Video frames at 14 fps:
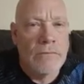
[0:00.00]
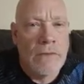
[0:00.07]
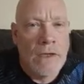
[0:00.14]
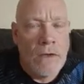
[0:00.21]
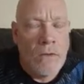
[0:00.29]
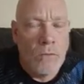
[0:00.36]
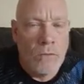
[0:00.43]

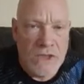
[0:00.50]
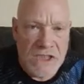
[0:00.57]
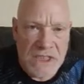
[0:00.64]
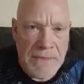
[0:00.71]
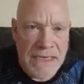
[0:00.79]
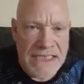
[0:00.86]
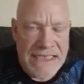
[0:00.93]
Once he
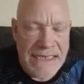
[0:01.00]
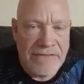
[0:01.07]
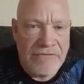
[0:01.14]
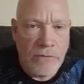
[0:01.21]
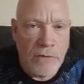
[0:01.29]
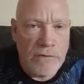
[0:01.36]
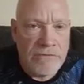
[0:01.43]
makes that
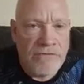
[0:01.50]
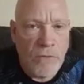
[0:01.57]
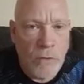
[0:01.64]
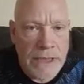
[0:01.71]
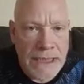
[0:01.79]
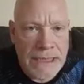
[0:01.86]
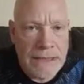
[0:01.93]

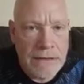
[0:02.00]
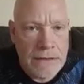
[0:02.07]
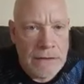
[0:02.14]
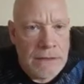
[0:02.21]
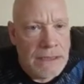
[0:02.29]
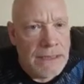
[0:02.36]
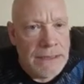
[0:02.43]
$440,
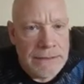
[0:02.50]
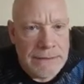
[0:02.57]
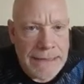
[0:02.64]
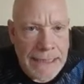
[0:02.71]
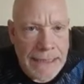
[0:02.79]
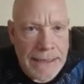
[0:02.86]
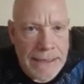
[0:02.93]

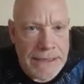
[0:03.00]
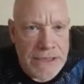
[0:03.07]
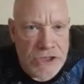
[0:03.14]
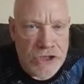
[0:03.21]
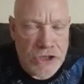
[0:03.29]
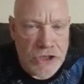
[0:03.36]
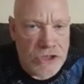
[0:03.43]
then it's
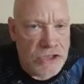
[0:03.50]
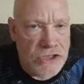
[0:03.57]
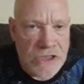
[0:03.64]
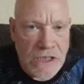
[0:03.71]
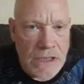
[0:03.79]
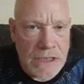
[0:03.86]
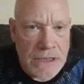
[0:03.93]
just,
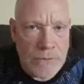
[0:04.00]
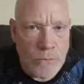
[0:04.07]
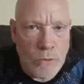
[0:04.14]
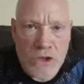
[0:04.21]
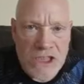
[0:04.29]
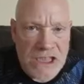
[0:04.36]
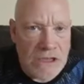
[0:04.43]
once
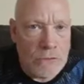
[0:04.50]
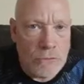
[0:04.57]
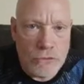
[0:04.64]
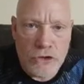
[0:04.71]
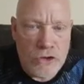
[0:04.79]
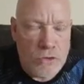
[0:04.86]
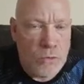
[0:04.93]
he
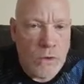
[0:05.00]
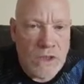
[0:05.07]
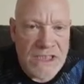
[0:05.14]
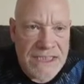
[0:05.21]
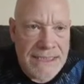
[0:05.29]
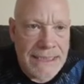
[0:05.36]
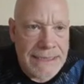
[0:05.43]
loses once,
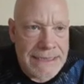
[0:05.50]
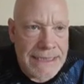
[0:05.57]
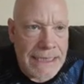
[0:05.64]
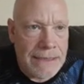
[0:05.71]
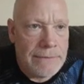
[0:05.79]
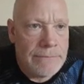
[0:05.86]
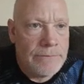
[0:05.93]
that's it.
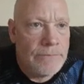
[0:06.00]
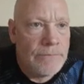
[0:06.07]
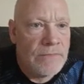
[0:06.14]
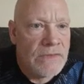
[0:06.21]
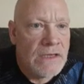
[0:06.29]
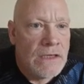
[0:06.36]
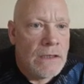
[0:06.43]

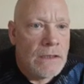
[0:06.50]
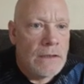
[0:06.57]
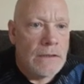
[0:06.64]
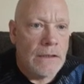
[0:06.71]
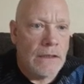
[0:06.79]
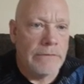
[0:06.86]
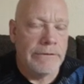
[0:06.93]
All
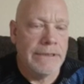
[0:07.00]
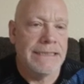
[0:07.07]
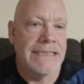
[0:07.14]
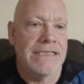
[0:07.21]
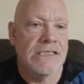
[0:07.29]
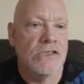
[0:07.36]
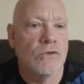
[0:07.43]
right, that's a
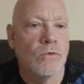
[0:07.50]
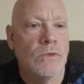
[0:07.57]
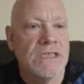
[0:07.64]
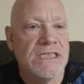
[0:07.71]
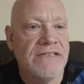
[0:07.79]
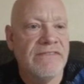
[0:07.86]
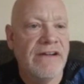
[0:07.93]

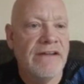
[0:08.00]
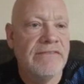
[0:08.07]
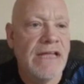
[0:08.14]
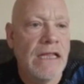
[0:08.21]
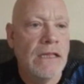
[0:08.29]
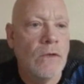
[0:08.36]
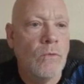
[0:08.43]

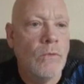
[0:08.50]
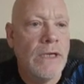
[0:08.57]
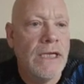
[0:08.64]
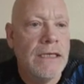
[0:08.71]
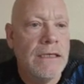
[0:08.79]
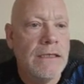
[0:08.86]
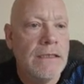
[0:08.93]
$25
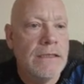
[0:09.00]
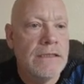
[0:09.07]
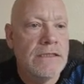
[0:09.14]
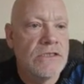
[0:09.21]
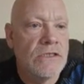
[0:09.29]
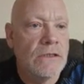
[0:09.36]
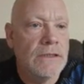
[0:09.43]
win, so
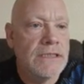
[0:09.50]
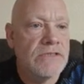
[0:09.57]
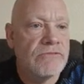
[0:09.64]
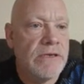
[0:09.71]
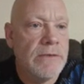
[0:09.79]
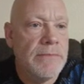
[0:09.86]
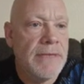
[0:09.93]
let's
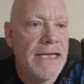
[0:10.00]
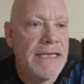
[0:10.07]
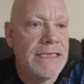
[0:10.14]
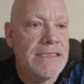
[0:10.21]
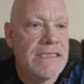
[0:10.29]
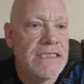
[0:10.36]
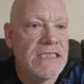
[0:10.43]
rebet and
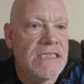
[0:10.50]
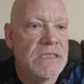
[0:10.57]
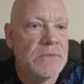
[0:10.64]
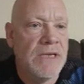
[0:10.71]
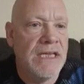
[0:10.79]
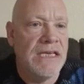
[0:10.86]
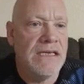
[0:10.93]

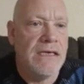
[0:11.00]
spin.